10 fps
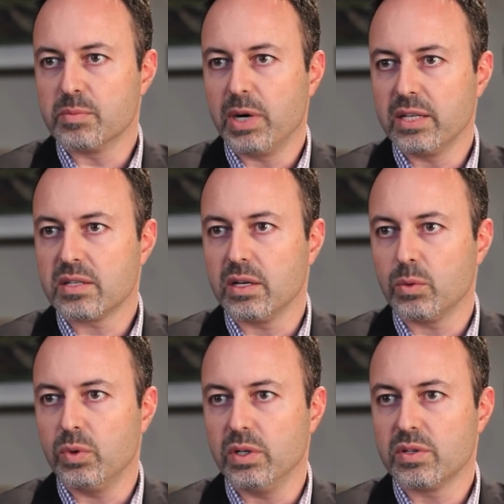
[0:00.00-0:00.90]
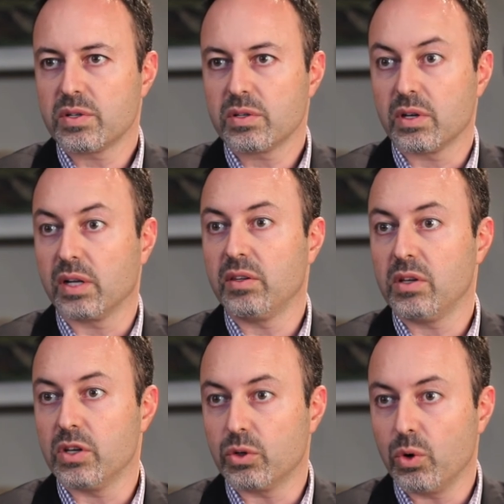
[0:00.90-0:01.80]
mindset was to
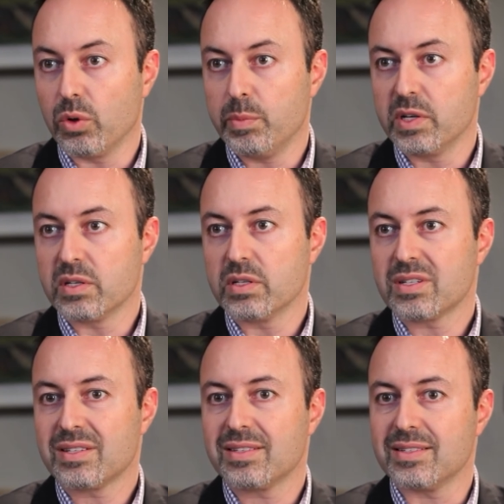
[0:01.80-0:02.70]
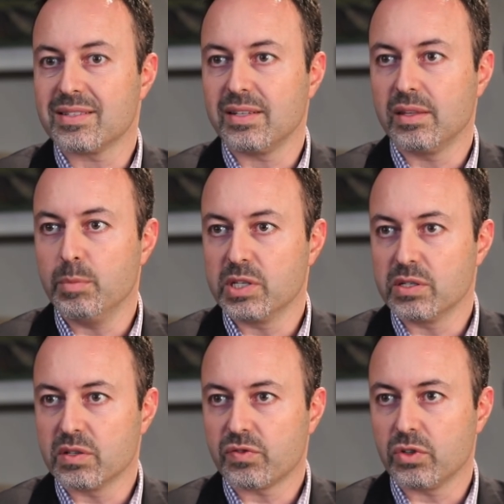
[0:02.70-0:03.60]
continue to grow the business, to see the
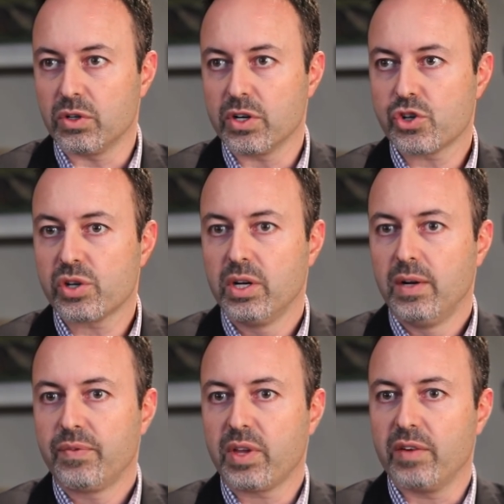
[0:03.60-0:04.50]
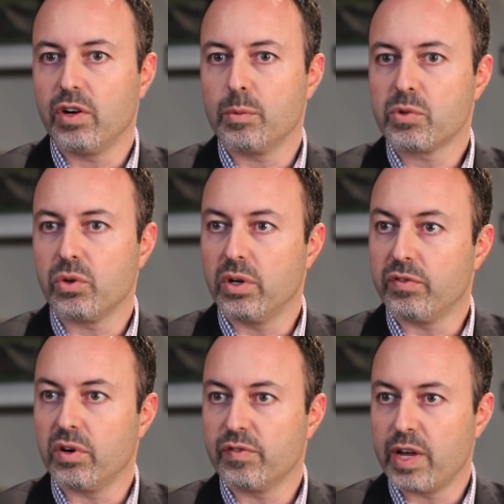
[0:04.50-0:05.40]
business flourish, to have an opportunity
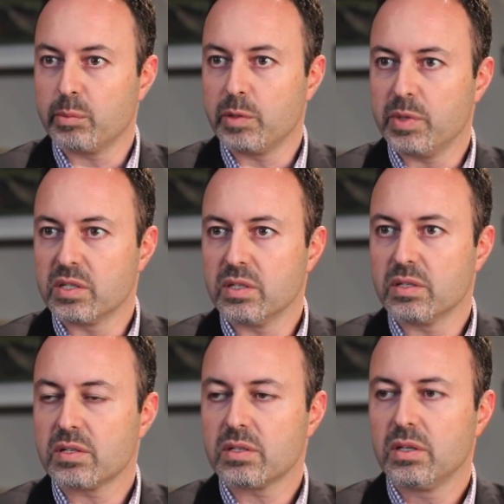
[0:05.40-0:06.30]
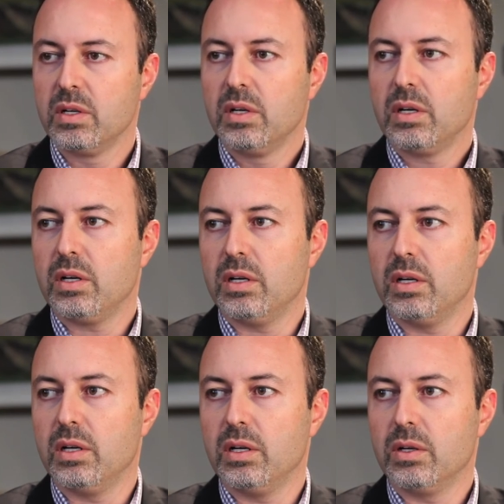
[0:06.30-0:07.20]
for a family business,
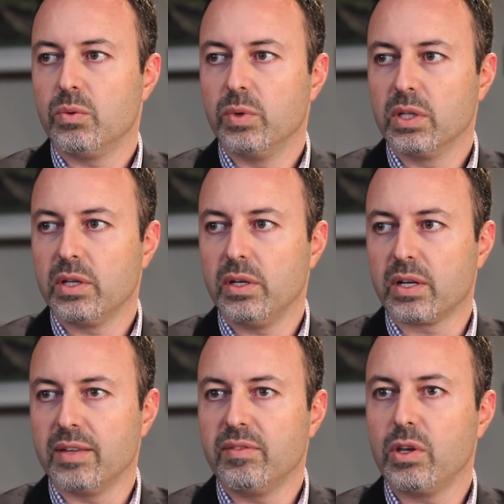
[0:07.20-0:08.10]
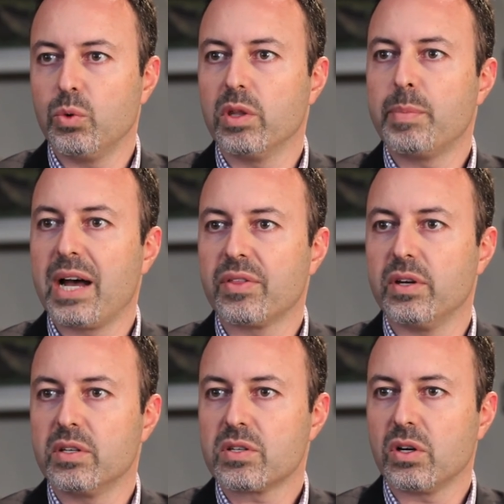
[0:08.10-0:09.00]
uh, really to continue on the path that
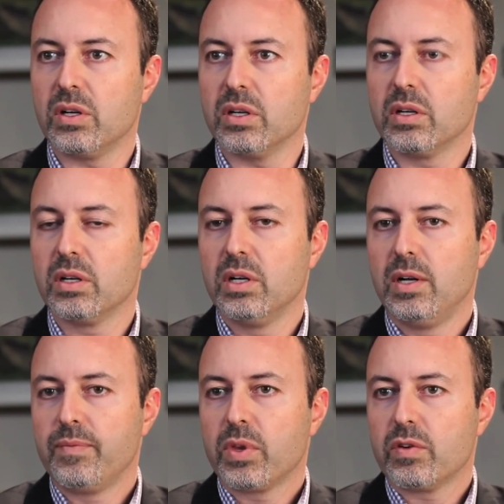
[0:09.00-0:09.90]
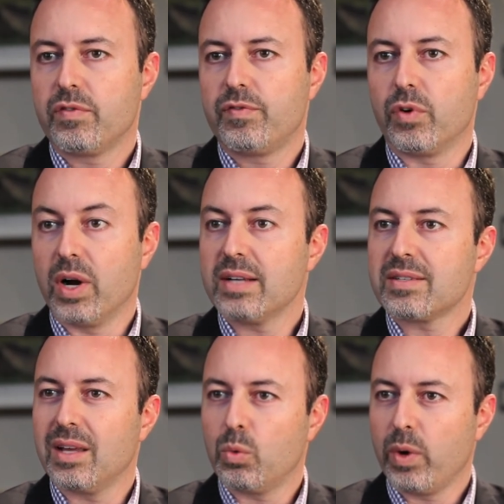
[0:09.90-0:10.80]
he'd started. For us,
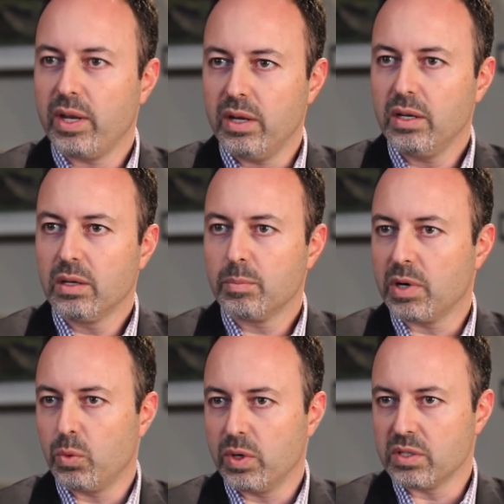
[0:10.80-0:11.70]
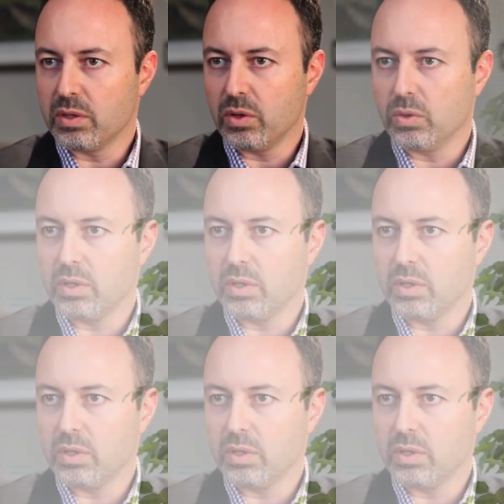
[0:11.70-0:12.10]
that weighed in, but it wasn't the only